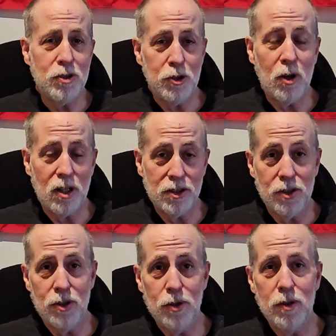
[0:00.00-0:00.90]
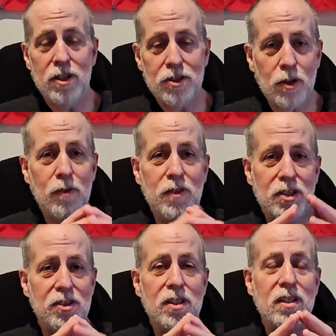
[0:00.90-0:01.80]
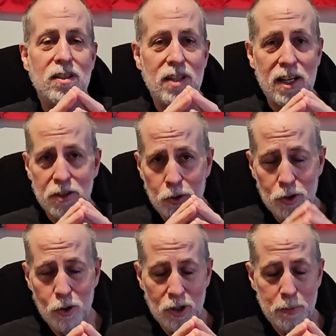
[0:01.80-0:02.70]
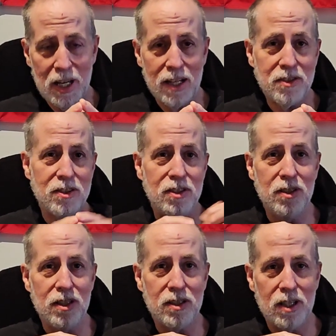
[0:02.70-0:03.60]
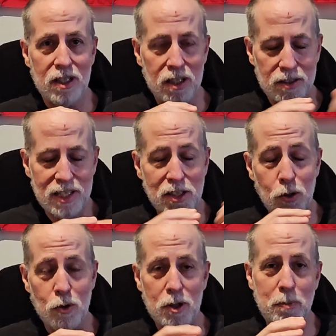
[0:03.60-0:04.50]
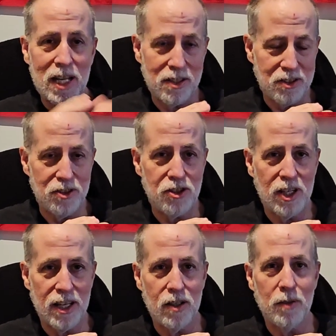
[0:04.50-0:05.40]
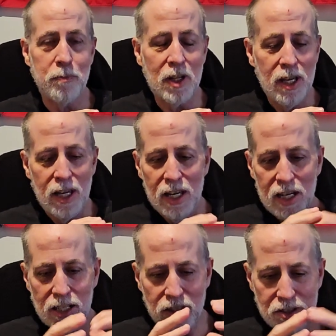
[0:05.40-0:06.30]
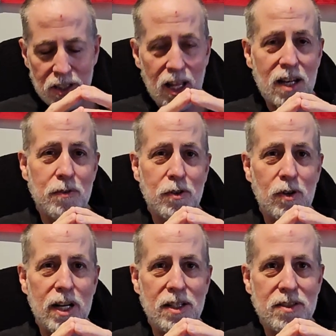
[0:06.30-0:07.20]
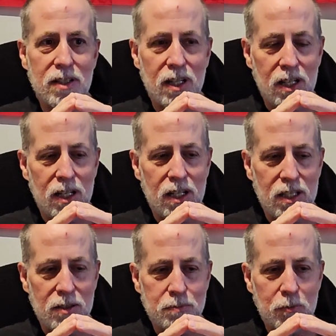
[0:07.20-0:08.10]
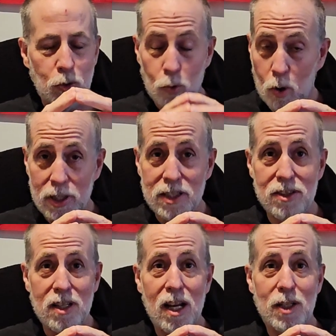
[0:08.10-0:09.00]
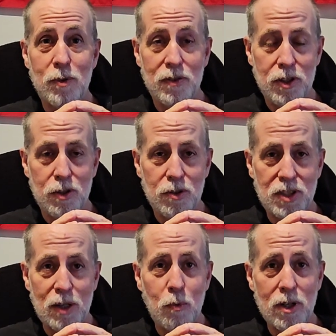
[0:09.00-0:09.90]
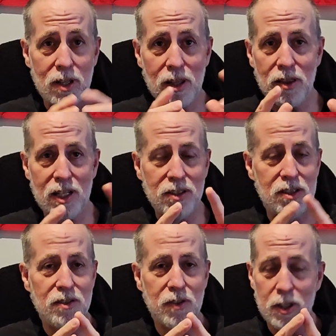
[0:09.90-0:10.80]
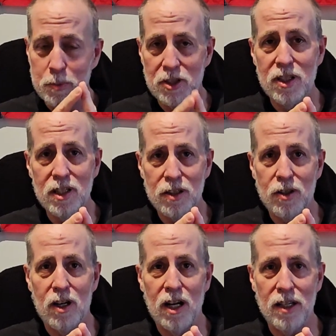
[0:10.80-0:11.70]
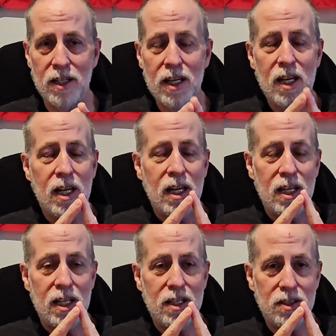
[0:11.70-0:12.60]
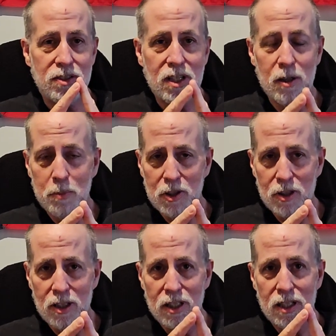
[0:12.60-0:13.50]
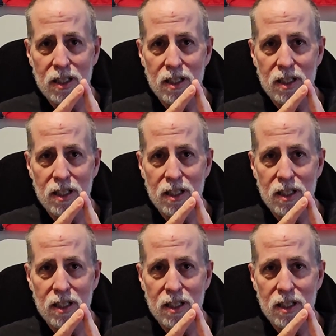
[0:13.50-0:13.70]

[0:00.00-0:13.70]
you all to do is go visit Daniel Cortopassi's channel. He does a lot of great rolling stock reviews, and one of the things he's very particular on is coupler